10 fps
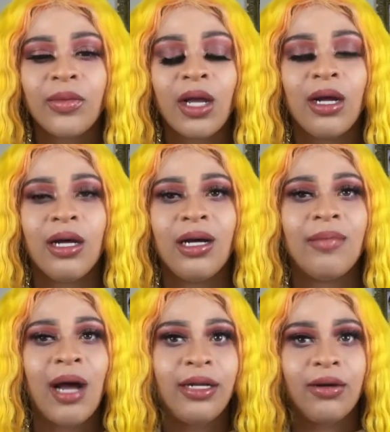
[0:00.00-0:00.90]

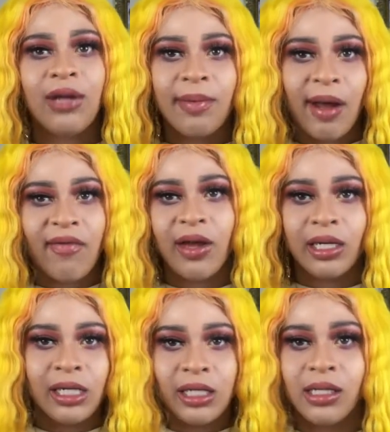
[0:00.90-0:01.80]
I don't like my
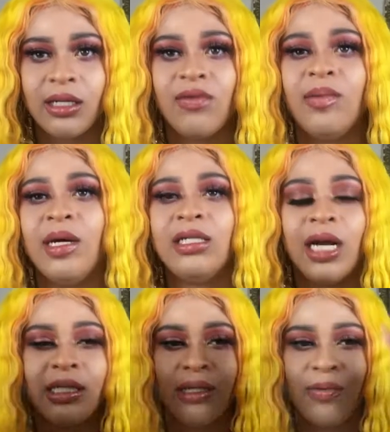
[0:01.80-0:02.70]
foundation and stuff to budge,
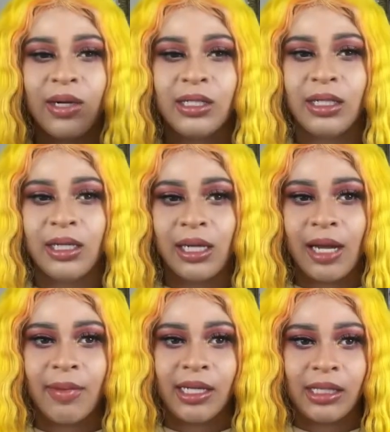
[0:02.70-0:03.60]
I still want it to look
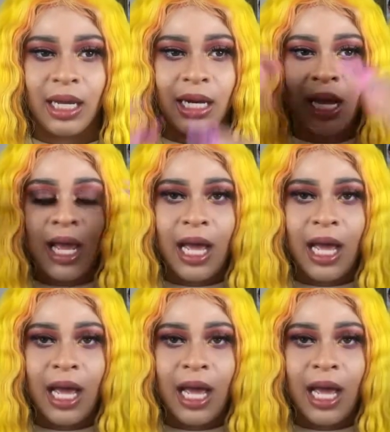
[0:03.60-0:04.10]
like my skin.